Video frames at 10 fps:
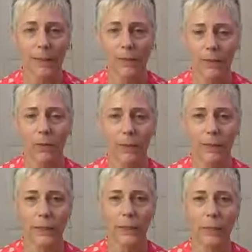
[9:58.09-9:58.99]
that are
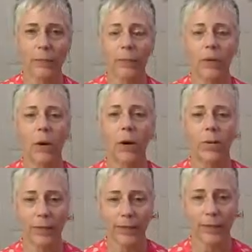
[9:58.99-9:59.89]
going to help
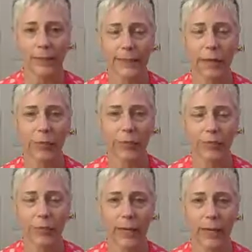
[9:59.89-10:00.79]
calm everything down
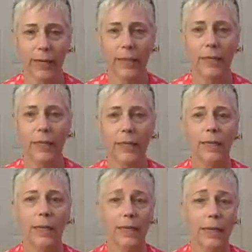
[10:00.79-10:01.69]
beforehand.
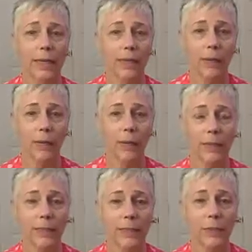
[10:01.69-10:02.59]
Now, not everyone
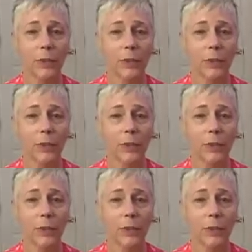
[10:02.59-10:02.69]
has the